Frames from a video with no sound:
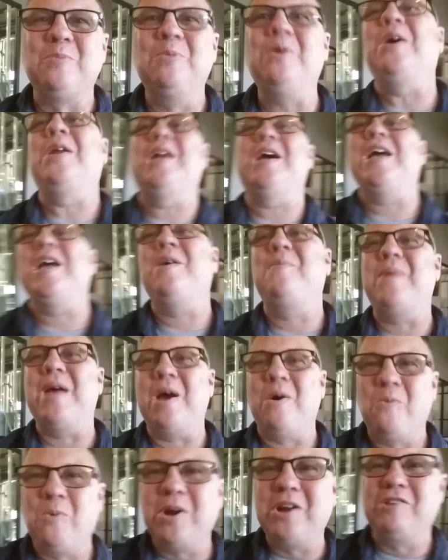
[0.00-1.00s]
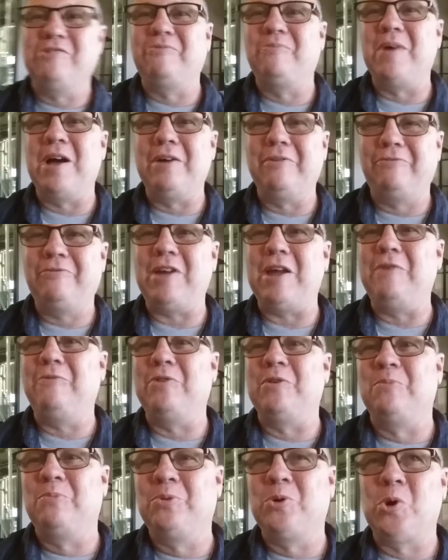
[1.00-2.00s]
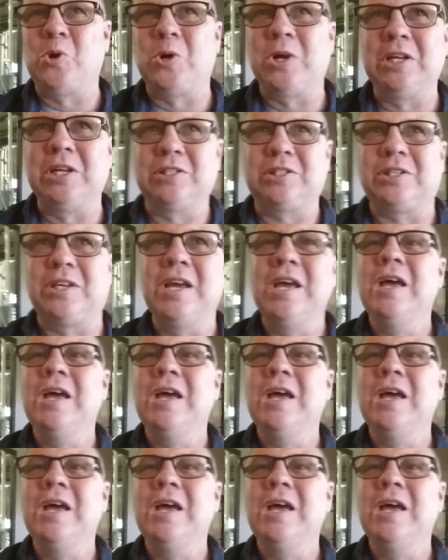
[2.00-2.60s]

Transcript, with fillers: but I am at one of my favorite breweries